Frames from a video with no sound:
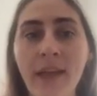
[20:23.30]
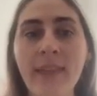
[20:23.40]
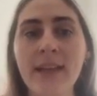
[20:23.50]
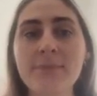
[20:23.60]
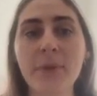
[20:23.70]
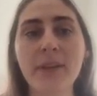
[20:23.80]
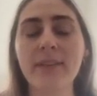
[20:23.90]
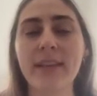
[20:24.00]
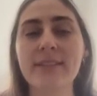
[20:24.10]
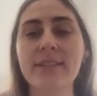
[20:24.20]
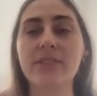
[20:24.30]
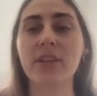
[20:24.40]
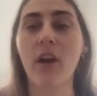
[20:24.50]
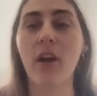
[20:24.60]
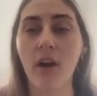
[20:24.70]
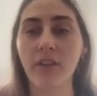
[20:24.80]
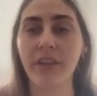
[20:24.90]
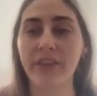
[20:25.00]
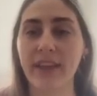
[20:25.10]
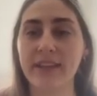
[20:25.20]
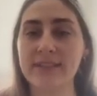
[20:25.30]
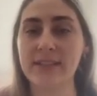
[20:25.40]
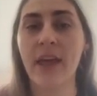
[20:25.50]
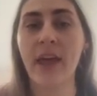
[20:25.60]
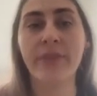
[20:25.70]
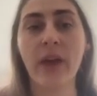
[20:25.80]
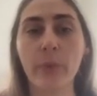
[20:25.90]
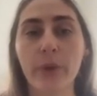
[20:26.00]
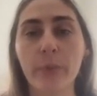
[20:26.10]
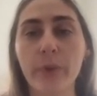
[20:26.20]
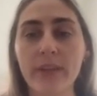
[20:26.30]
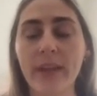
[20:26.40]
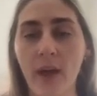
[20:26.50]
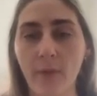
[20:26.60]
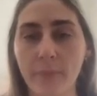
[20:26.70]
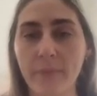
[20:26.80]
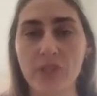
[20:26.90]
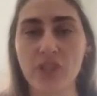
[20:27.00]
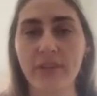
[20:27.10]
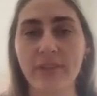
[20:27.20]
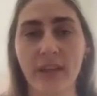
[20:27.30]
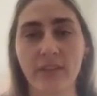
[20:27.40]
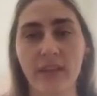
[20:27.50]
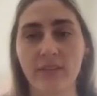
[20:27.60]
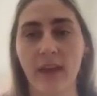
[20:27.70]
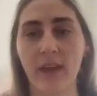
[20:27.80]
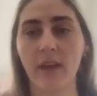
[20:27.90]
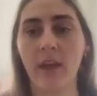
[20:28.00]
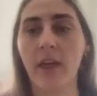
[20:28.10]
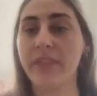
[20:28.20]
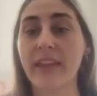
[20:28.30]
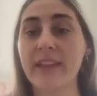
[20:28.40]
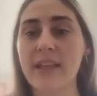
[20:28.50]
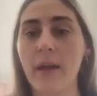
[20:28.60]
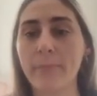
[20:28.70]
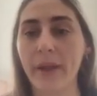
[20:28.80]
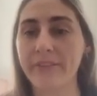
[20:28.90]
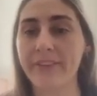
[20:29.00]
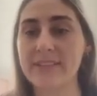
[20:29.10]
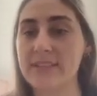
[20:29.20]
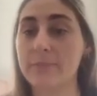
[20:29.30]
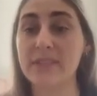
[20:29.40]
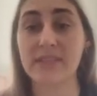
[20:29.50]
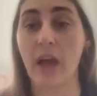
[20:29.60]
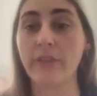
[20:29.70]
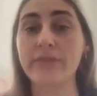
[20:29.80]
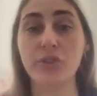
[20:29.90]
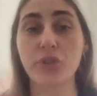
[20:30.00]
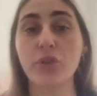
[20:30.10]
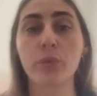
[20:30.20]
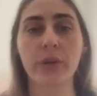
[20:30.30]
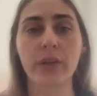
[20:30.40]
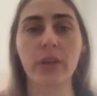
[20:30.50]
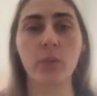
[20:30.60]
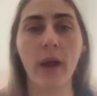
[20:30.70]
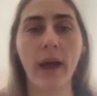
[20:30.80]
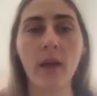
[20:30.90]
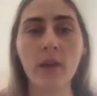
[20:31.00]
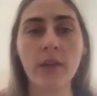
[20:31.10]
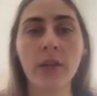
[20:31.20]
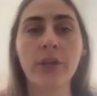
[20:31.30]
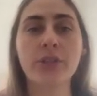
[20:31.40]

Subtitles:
And last but not least, these are all the things that we really help them achieve. And I think that things that Bareface themselves do really well.